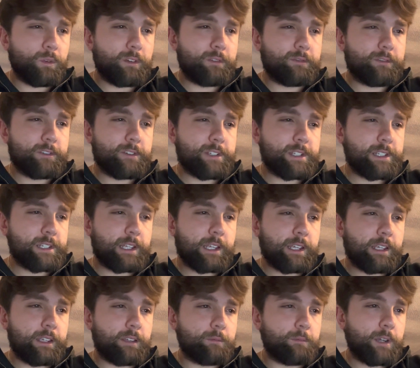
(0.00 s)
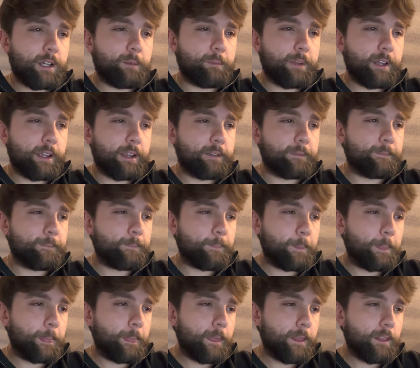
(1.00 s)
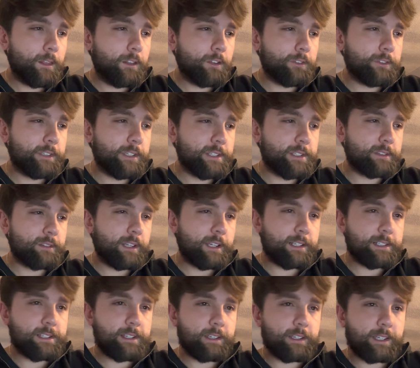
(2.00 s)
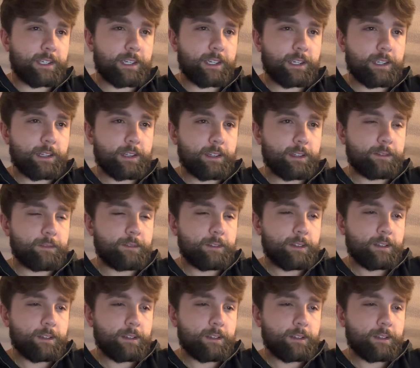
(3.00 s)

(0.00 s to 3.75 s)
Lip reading: versus 8. My bad. A little dyslexia kicking in.